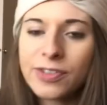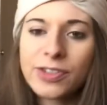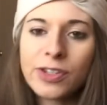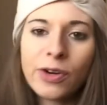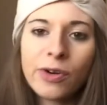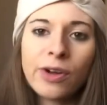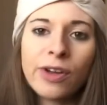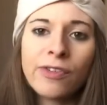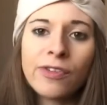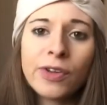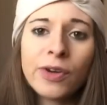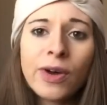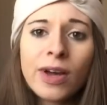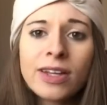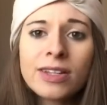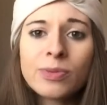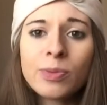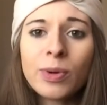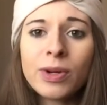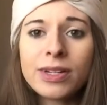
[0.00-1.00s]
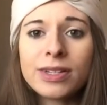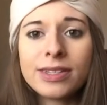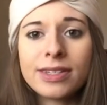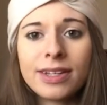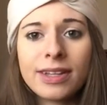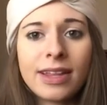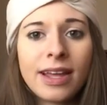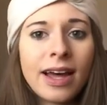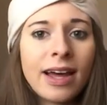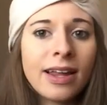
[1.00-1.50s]
So if you guys wanna
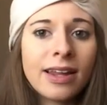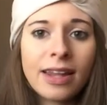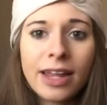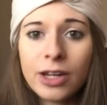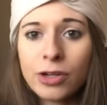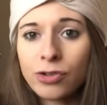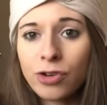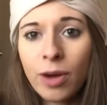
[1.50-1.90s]
see that, like,